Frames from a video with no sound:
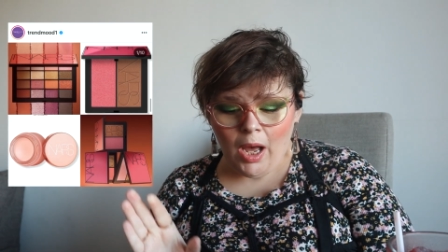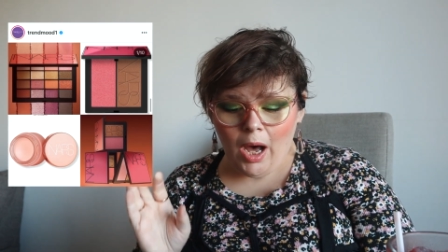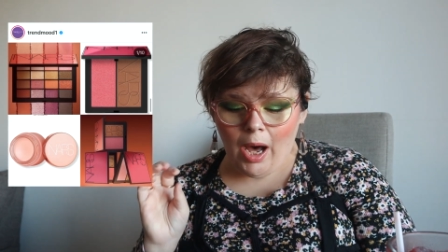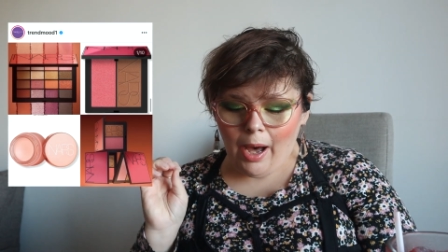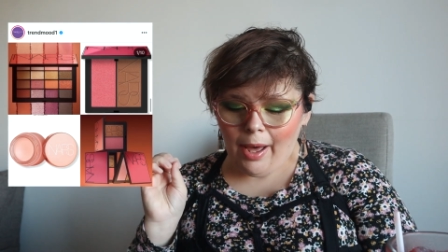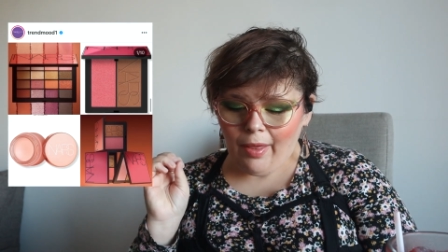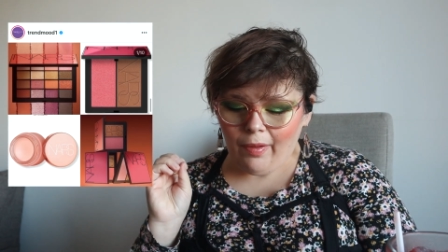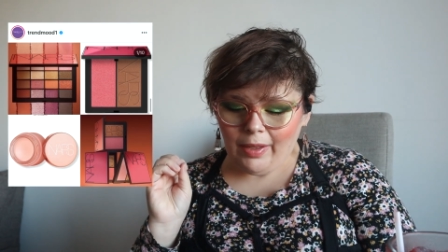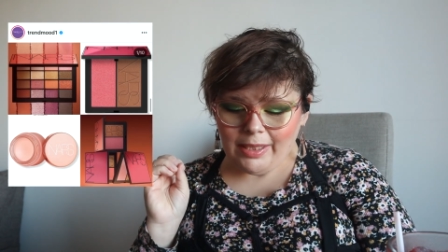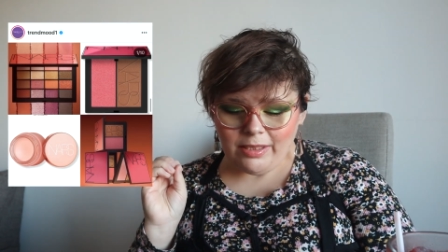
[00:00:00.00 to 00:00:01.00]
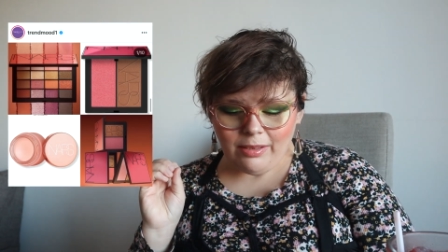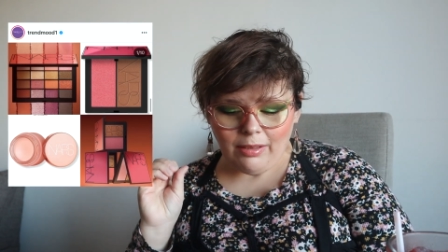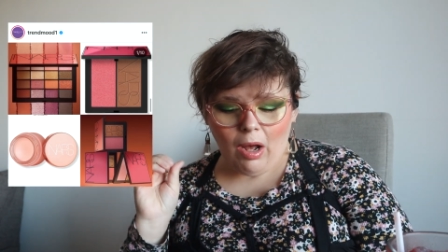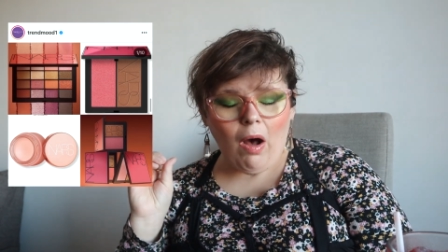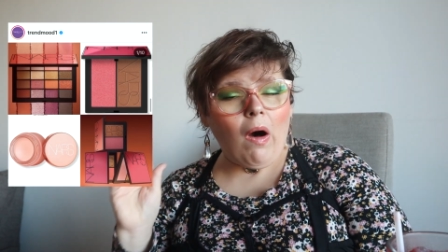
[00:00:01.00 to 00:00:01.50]
Uh, it's
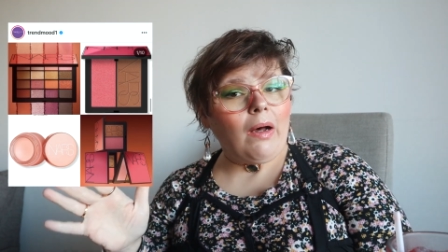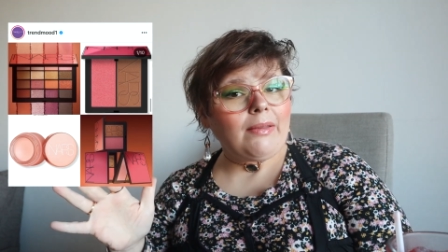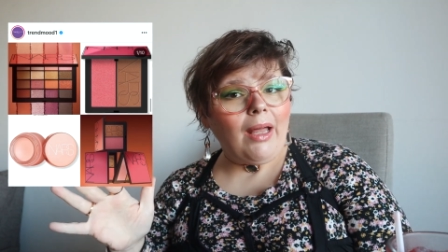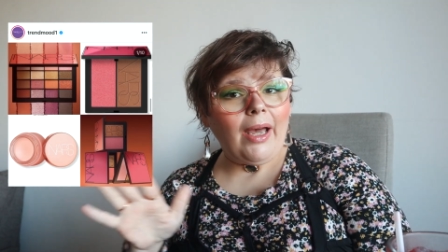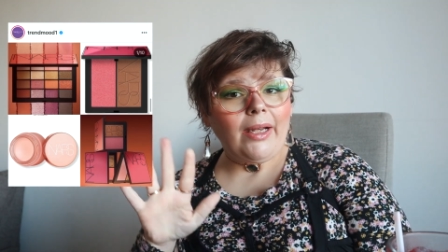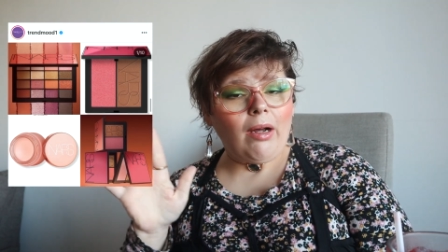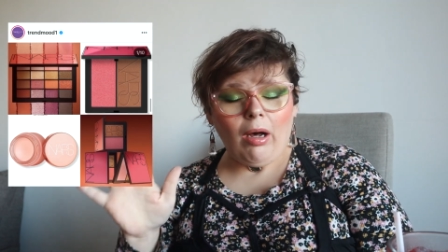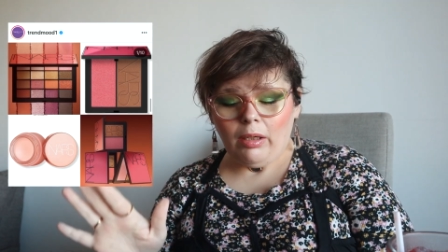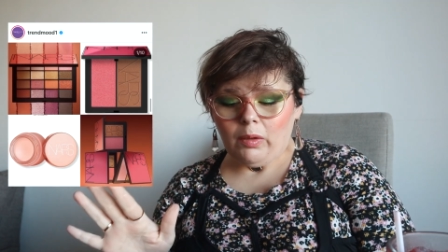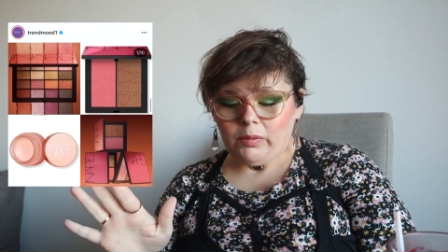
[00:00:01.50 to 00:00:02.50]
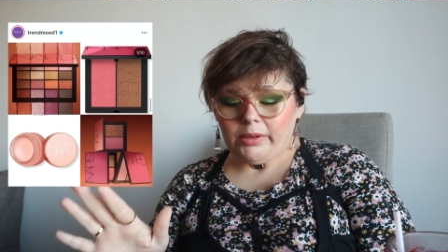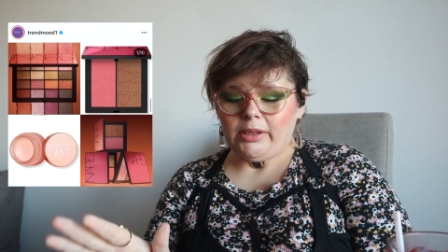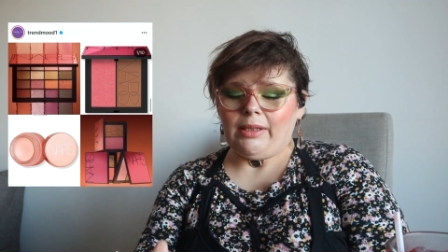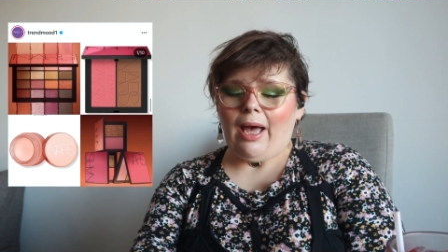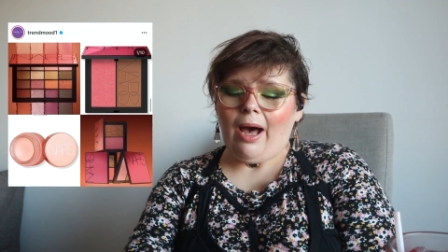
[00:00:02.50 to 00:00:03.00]
online on
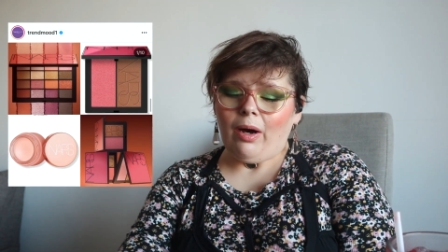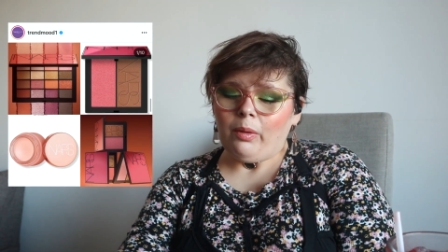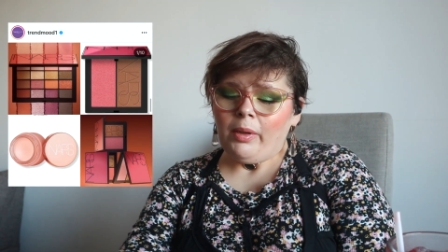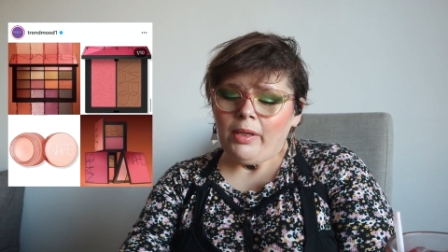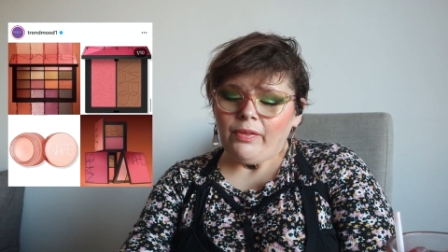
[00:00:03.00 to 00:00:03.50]
Ulta now.